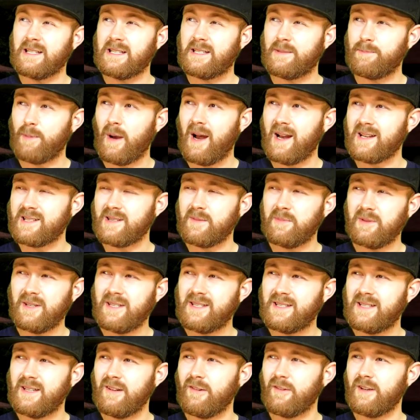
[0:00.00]
possibly
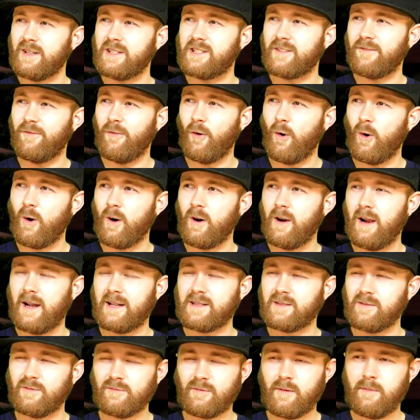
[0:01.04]
series 4. I
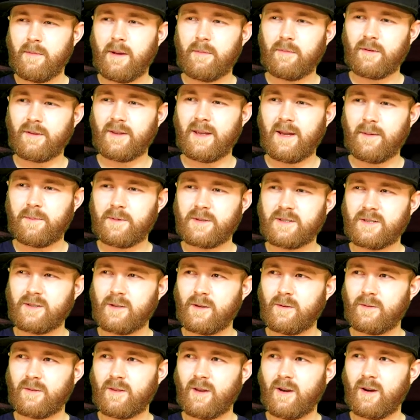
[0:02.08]
don't remember the
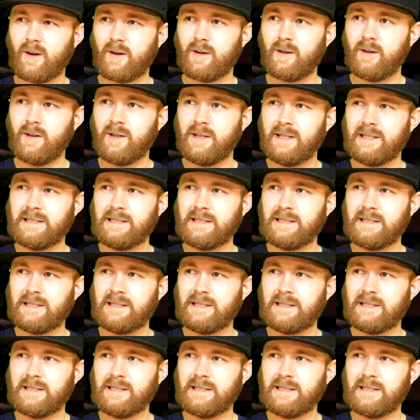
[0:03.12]
episode though.